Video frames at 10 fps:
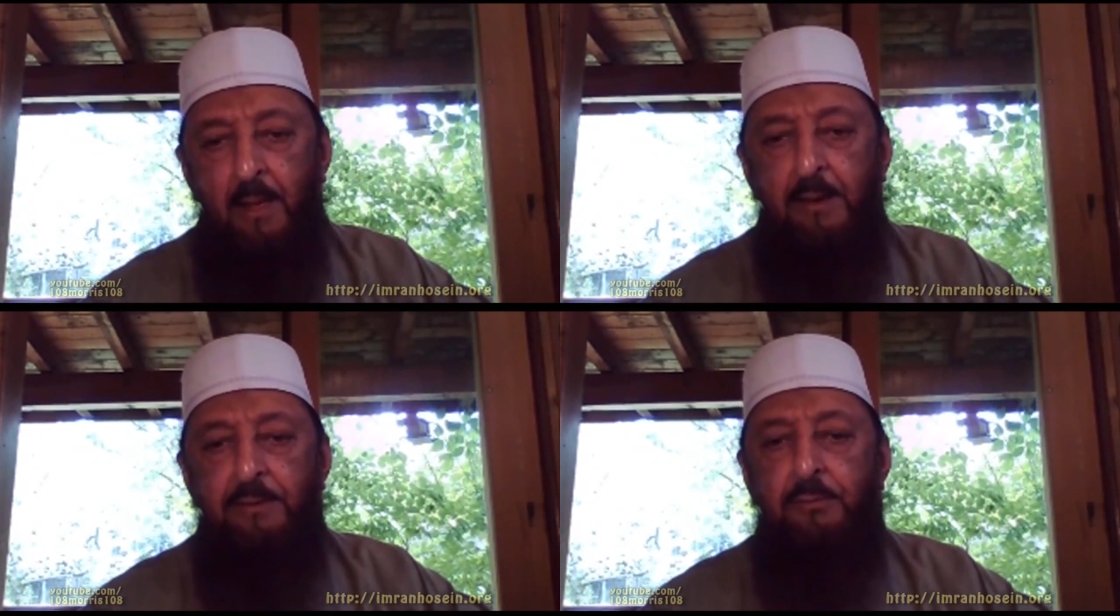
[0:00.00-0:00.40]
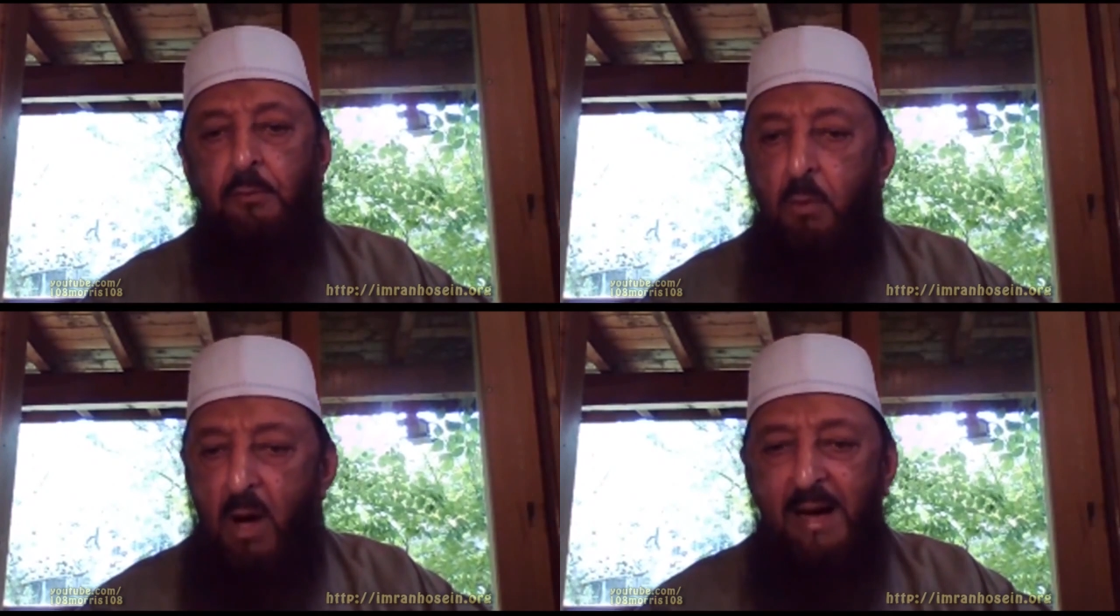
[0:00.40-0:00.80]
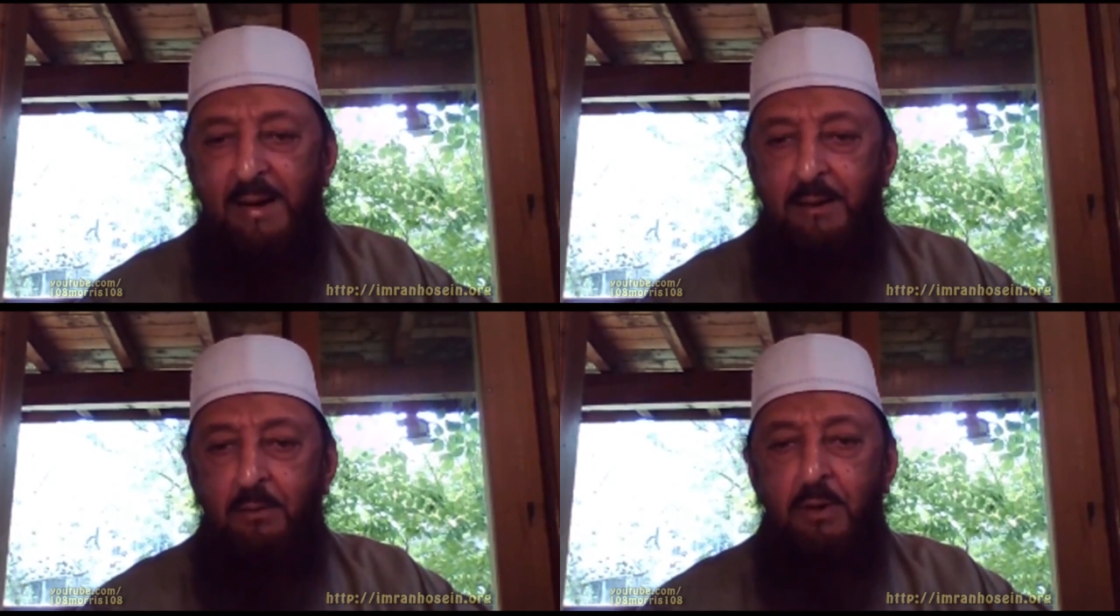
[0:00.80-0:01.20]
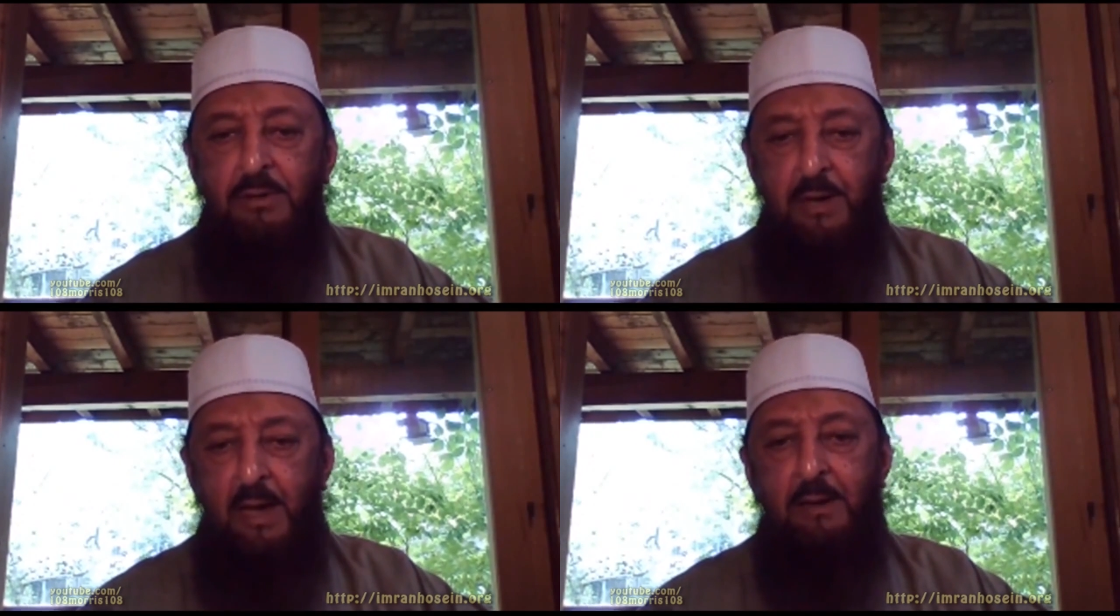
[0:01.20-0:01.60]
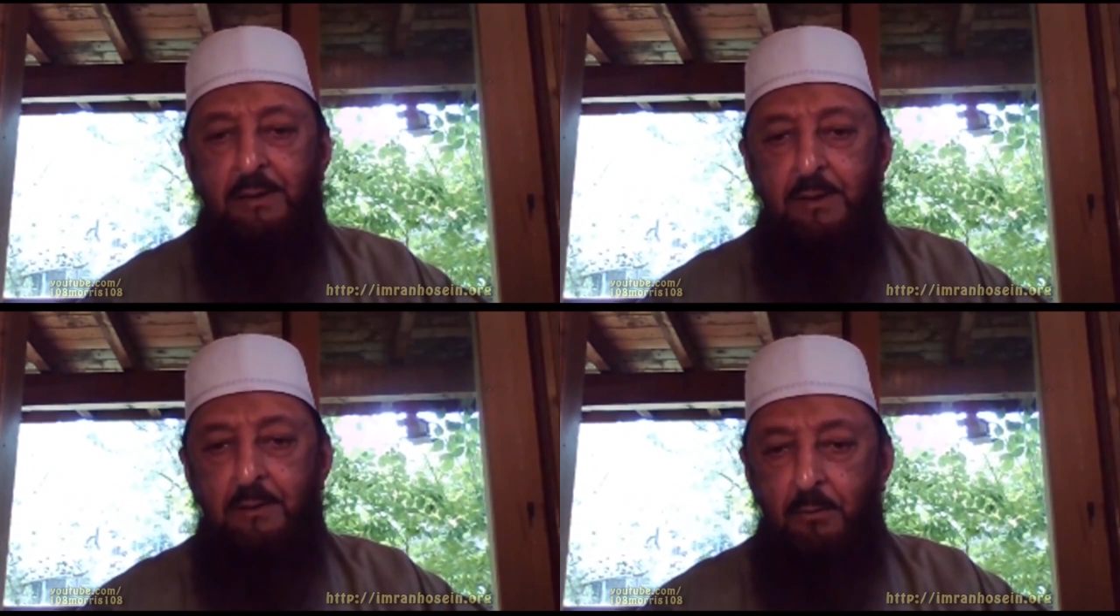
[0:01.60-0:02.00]
as to why Russia
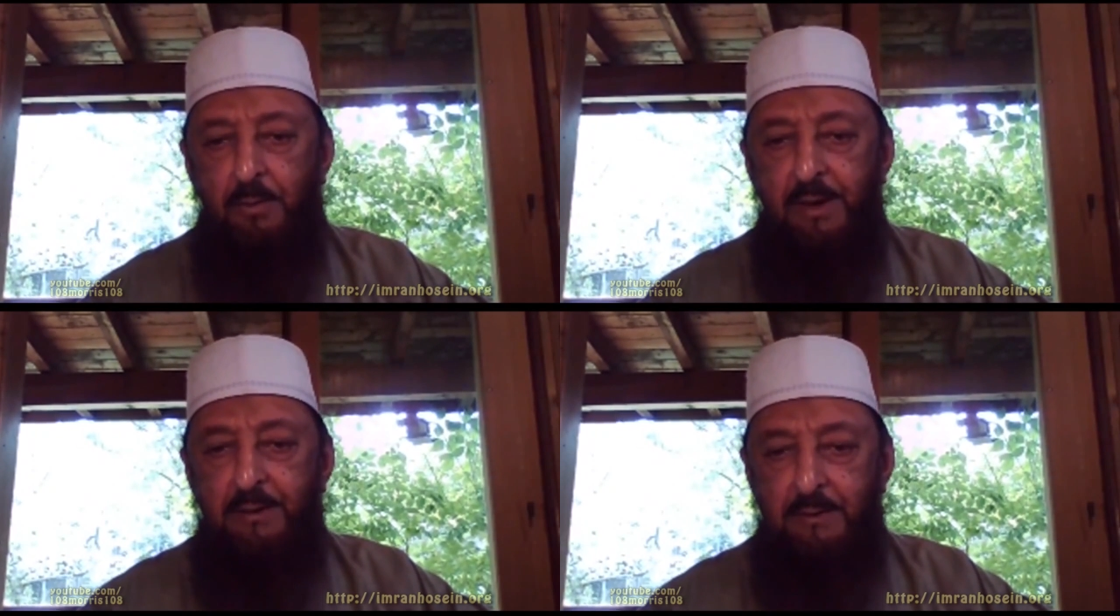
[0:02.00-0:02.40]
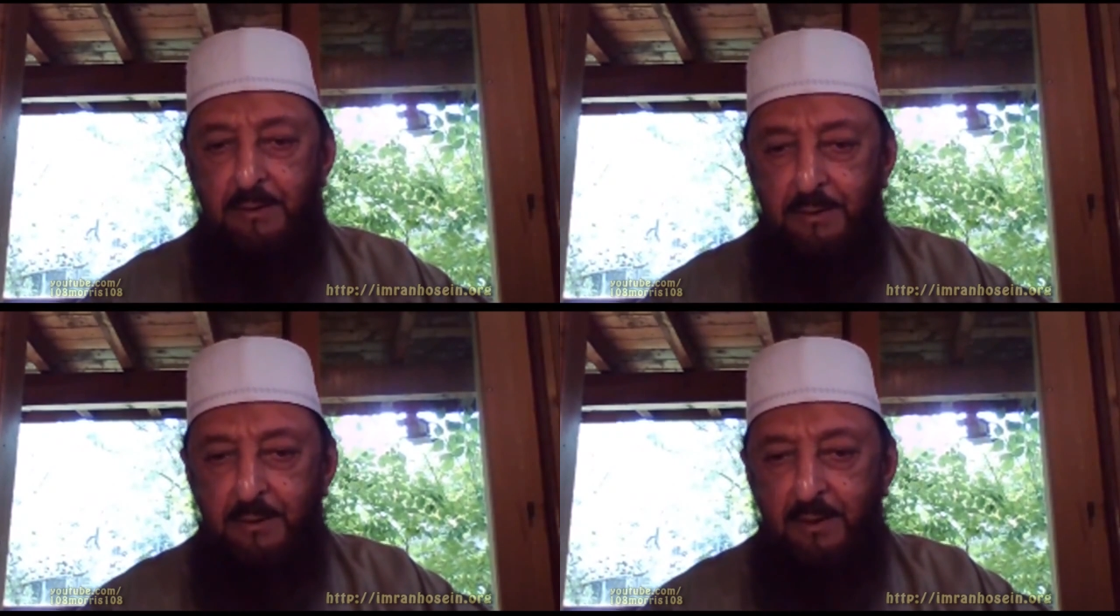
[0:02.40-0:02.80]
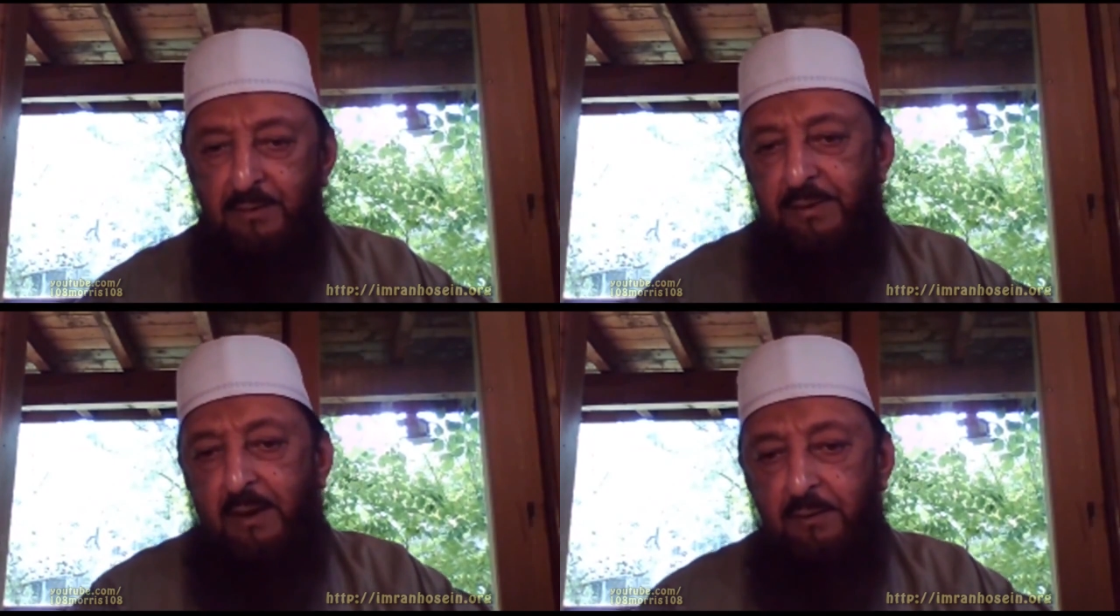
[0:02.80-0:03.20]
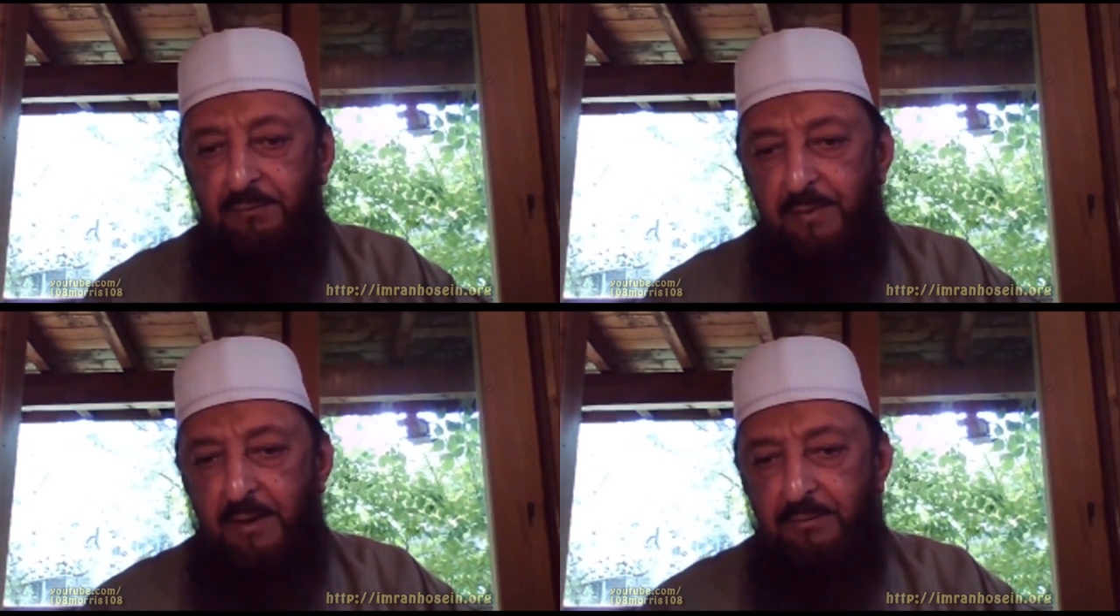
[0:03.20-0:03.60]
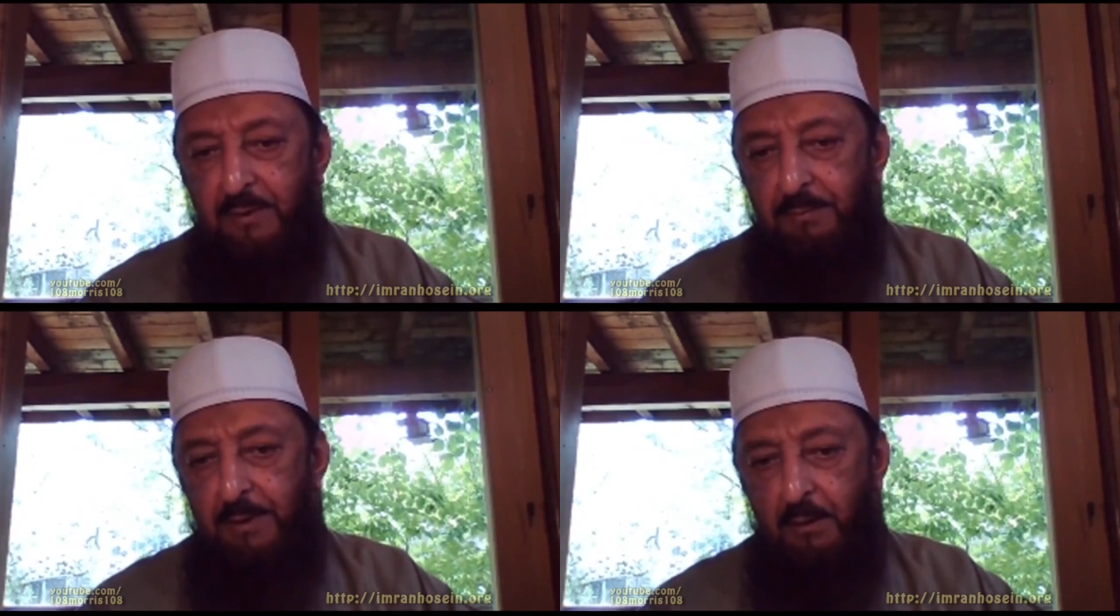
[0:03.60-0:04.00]
acted the way that it did and sacrificed
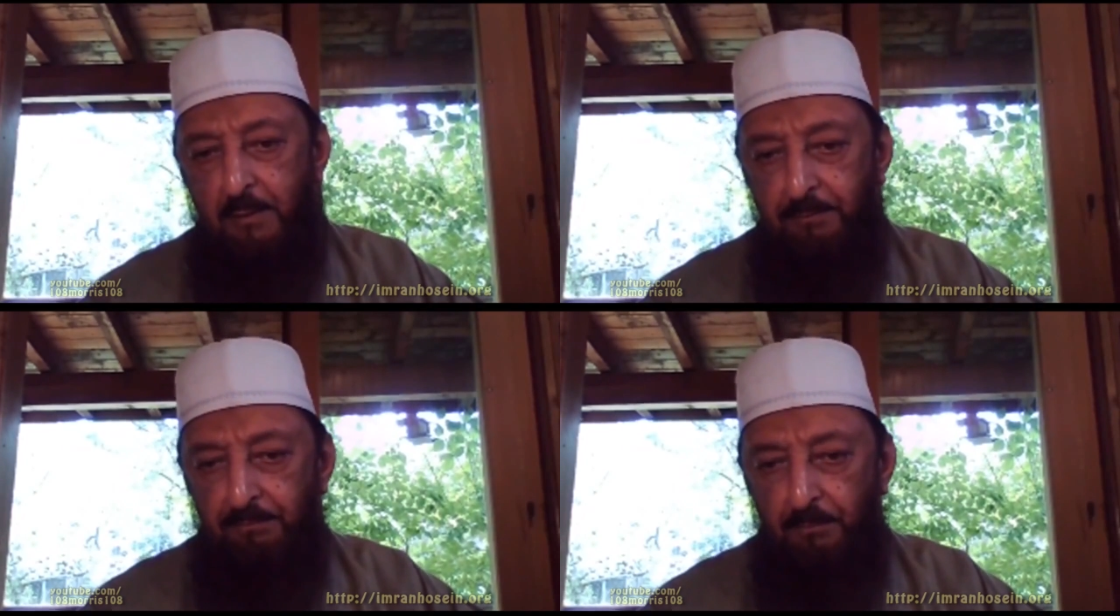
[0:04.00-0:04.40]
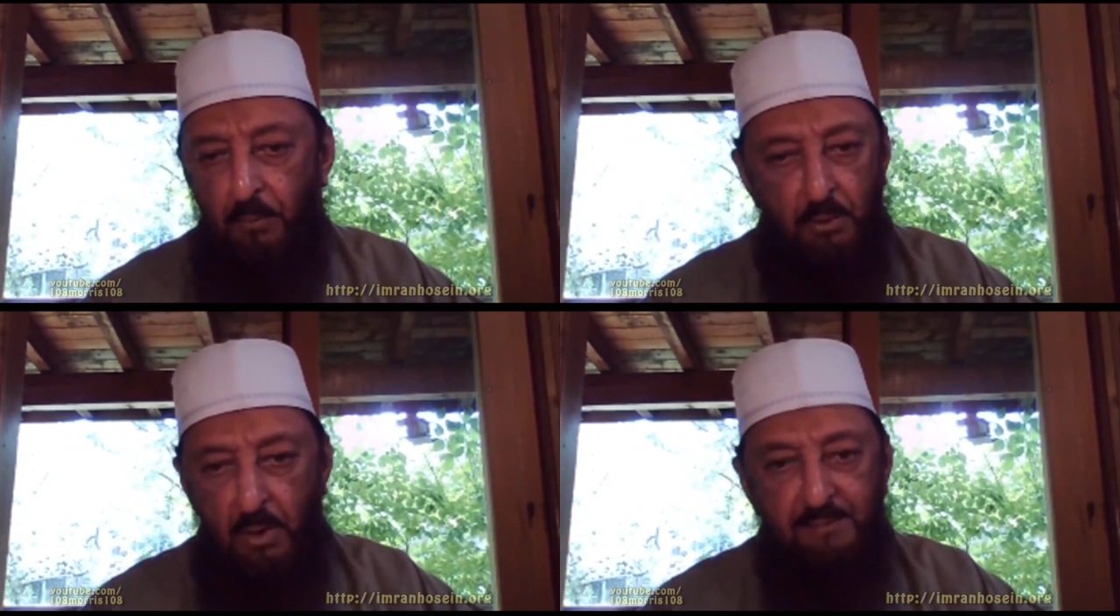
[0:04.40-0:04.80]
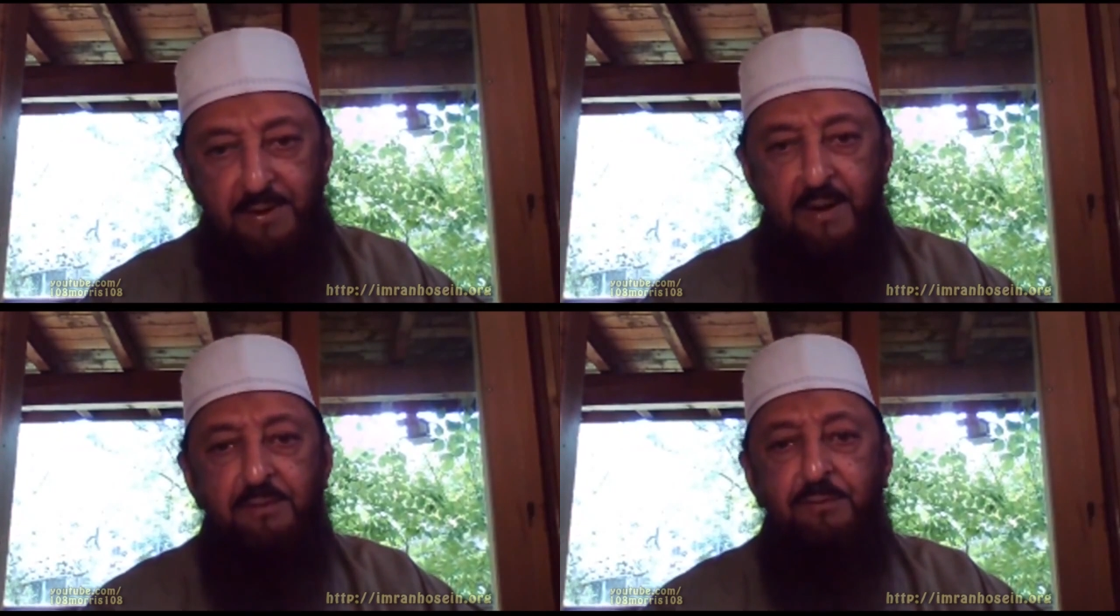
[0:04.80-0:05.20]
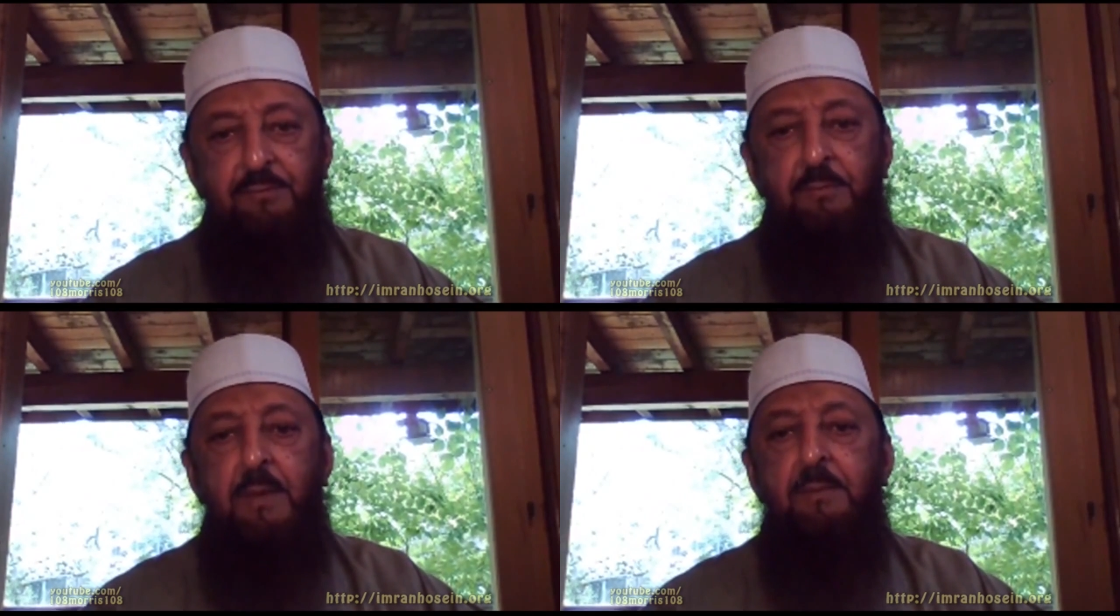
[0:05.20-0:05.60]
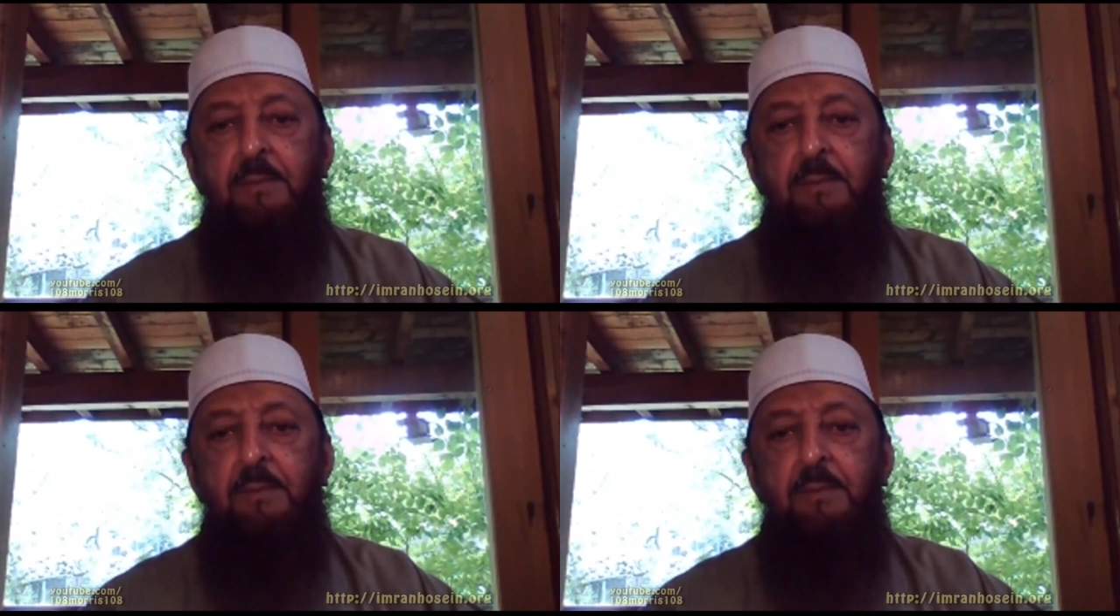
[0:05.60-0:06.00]
Libya. We don't have an answer from them as
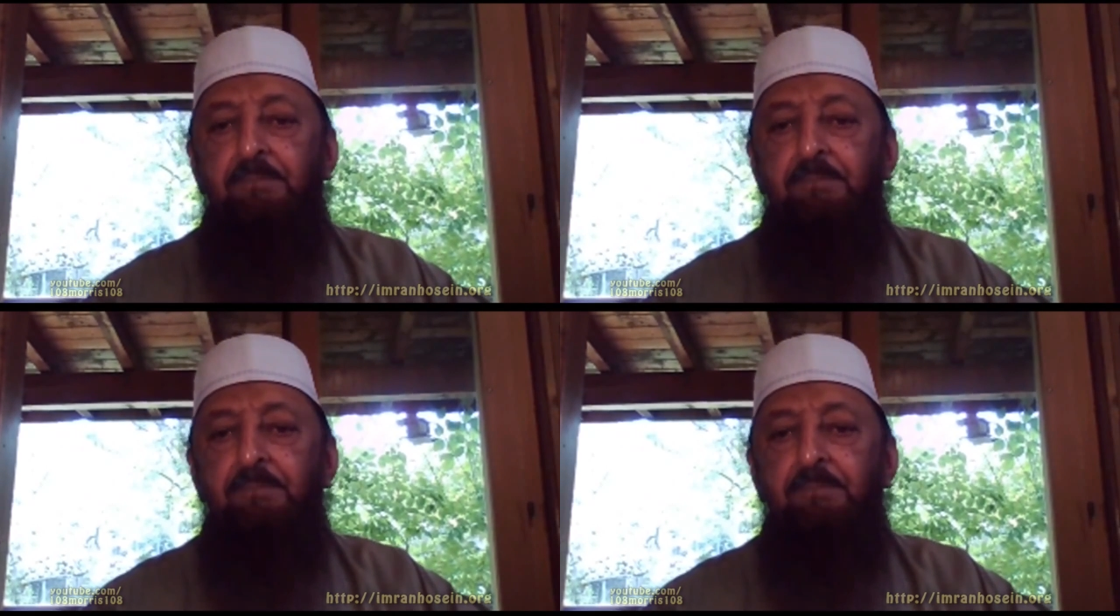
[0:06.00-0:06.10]
yet.